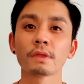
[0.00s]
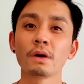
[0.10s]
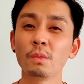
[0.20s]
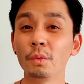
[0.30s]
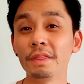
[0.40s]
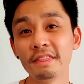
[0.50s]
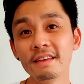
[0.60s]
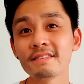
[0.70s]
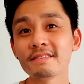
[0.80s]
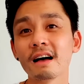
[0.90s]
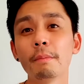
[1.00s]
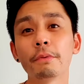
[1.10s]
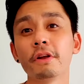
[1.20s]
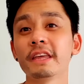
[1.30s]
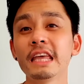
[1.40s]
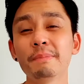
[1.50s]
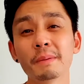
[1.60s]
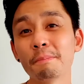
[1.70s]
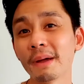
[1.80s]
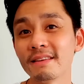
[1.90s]
With this, I'm going to keep
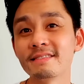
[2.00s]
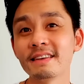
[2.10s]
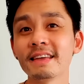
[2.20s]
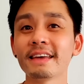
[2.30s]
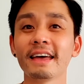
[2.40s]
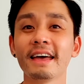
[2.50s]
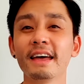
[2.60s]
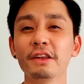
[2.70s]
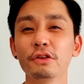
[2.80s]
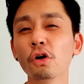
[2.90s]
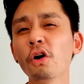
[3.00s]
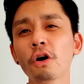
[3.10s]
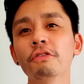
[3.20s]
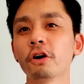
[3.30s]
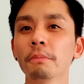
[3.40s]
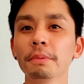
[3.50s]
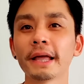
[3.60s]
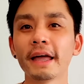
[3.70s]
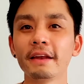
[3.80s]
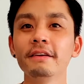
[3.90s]
it basic and not
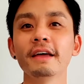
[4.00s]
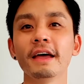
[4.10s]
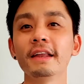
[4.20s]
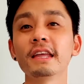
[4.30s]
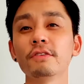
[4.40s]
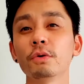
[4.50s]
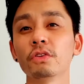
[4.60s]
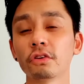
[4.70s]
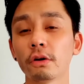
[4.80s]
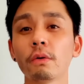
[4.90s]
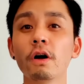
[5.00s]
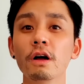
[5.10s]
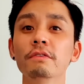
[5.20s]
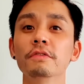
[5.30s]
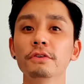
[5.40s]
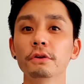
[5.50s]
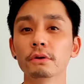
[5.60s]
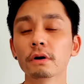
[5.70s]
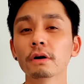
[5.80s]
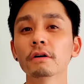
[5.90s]
overcomplicated and give you a general overview
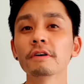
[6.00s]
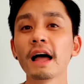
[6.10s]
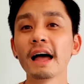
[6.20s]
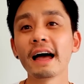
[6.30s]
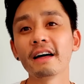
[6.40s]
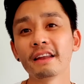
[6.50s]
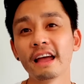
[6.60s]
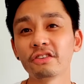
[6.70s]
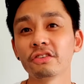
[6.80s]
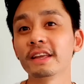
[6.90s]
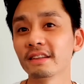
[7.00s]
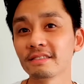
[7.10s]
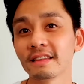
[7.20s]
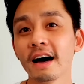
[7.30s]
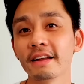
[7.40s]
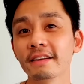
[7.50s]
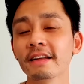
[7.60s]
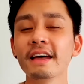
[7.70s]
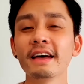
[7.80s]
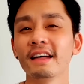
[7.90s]
of how to actually get started
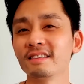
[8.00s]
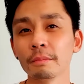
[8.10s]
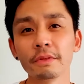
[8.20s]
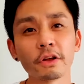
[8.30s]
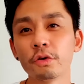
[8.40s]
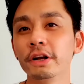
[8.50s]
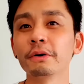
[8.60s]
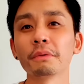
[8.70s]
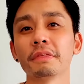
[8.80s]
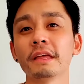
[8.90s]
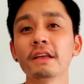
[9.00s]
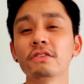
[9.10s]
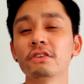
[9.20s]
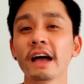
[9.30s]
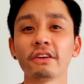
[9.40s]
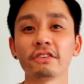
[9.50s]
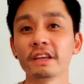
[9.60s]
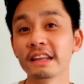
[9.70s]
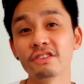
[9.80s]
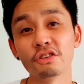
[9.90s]
and some of the critical things you actually
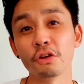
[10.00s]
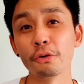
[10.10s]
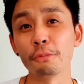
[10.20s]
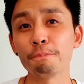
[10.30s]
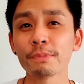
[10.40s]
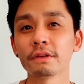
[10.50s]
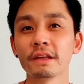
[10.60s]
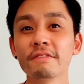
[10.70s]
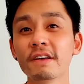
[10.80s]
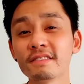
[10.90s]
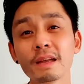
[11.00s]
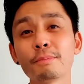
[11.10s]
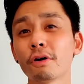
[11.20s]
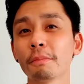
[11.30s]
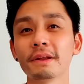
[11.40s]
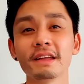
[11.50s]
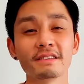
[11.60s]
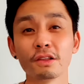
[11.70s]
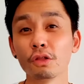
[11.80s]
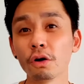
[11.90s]
need to know. Investing in property is
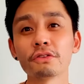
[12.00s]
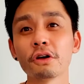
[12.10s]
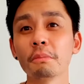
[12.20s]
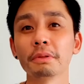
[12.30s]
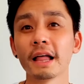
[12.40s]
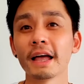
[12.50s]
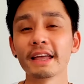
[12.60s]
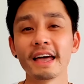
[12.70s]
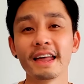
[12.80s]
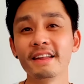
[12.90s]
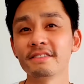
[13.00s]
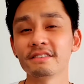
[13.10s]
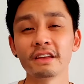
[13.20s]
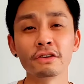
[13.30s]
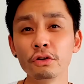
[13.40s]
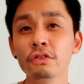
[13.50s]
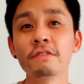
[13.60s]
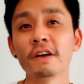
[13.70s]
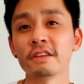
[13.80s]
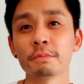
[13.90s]
a long-term play and it's a huge
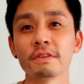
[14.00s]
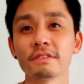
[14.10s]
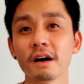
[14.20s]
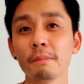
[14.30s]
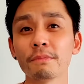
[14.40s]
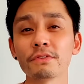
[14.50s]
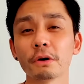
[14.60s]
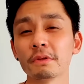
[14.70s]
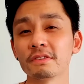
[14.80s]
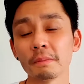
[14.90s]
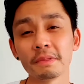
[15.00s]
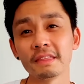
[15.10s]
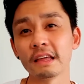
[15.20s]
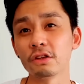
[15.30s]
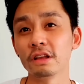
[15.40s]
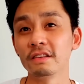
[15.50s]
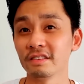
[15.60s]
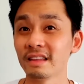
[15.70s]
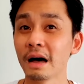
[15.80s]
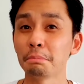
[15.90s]
investment sum, so it's something that you need to
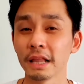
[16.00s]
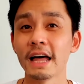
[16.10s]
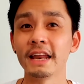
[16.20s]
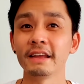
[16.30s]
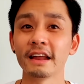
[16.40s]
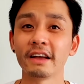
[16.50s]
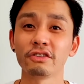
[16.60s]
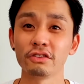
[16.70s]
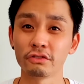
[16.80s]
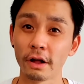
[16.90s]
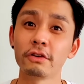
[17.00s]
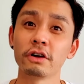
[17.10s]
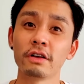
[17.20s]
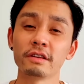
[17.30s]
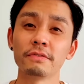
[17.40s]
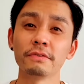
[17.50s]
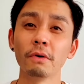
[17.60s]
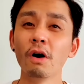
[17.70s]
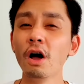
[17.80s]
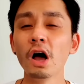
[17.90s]
start planning and actually strategizing
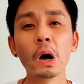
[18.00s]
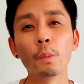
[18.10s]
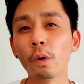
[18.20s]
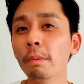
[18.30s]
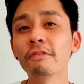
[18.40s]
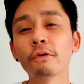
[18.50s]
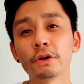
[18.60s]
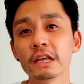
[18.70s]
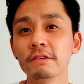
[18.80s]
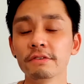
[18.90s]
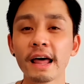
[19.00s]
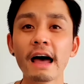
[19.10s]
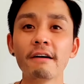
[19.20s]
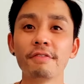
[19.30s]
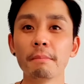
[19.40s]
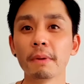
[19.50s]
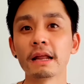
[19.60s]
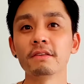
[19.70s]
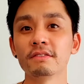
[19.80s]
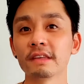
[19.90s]
for well before you even have the money
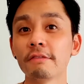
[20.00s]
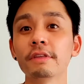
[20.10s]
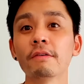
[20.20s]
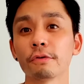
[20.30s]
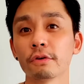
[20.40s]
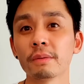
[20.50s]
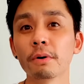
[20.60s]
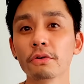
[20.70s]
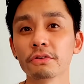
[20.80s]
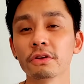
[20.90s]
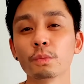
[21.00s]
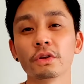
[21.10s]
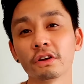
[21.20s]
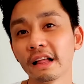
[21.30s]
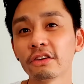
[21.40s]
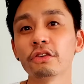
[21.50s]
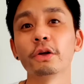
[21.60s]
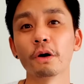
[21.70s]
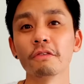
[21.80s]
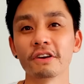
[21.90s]
saved up for a deposit, which I'll actually
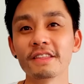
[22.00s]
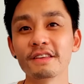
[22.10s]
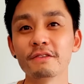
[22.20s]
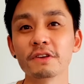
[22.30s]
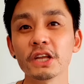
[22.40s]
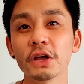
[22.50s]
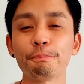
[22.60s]
go over in this video.